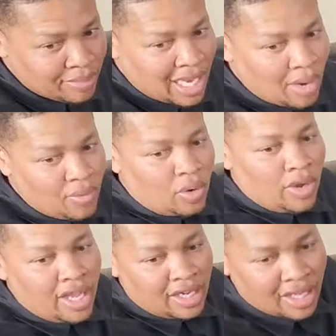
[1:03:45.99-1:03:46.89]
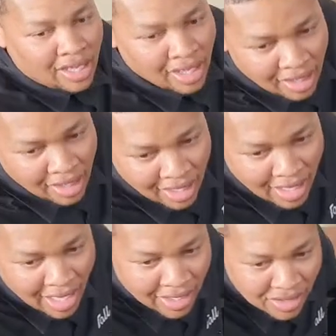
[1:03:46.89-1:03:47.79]
I would go ahead and get
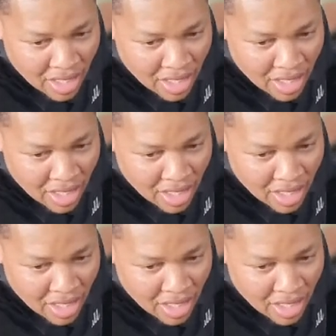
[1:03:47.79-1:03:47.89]
gas.